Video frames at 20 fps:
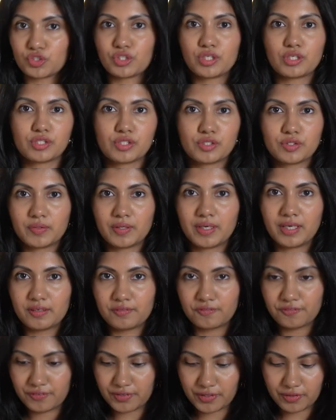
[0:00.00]
Just to
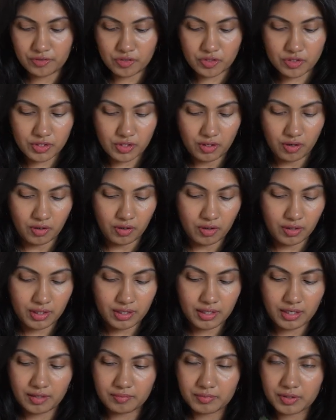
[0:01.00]
infuse the
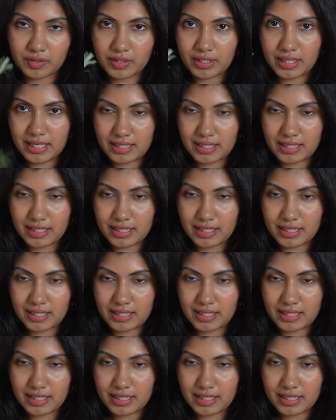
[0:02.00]
oil, I'm going to